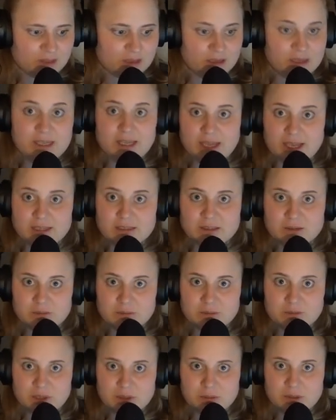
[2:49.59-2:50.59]
He has
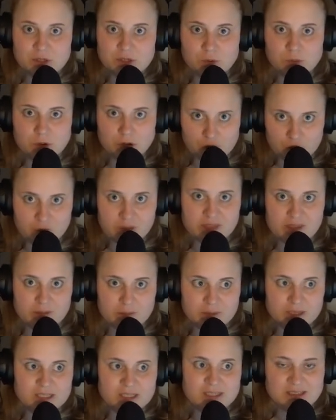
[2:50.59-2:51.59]
people who work with
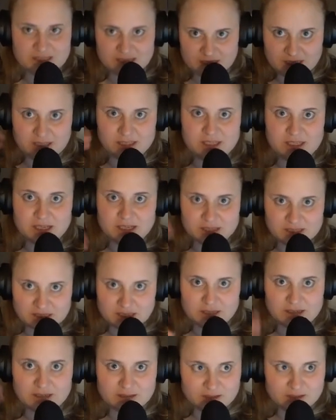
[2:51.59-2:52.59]
him, but it's ideas
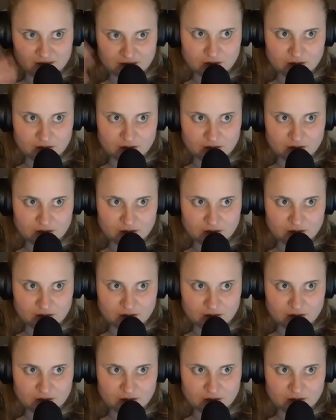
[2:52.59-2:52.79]
and